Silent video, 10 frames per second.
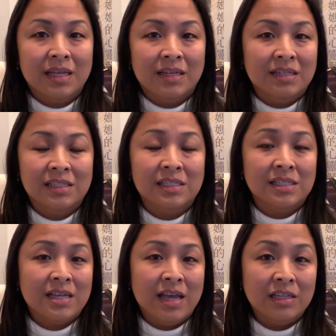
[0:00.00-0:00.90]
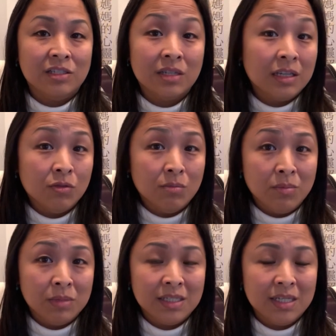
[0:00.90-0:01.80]
this is the age that you make
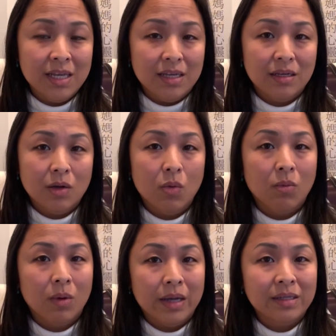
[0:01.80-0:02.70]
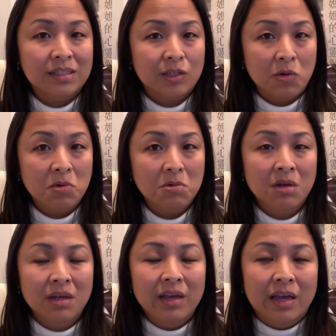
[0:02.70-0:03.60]
mistake. Why so?
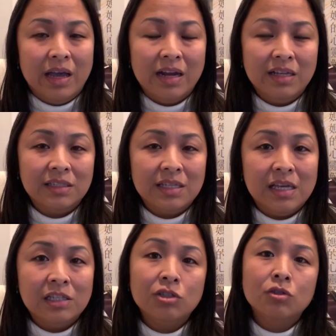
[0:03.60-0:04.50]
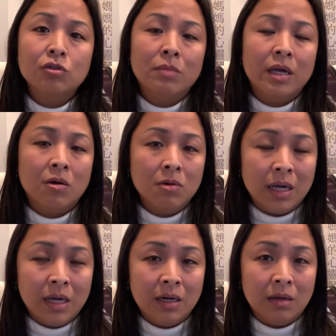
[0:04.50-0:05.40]
At this age, you make all
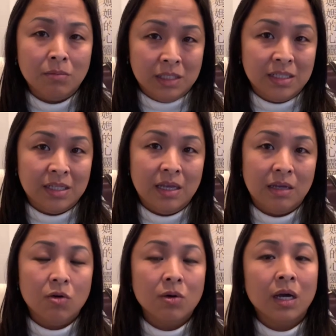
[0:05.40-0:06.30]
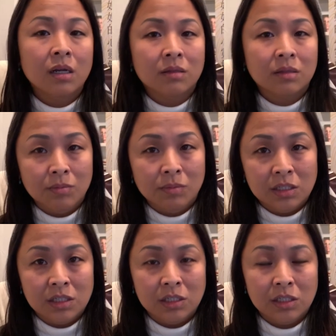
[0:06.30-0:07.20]
kind of mistake, all kind of dumb
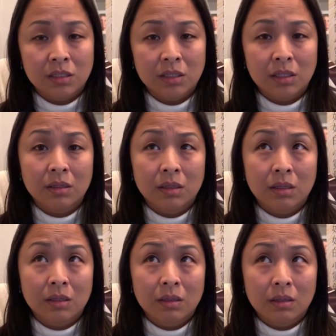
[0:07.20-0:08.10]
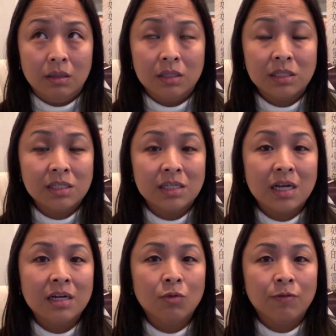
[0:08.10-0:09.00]
decision. The
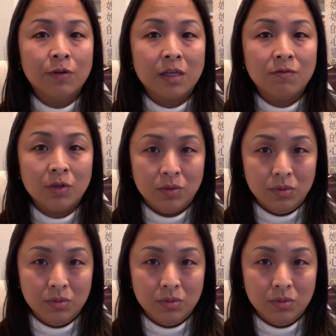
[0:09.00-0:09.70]
society will forgive you.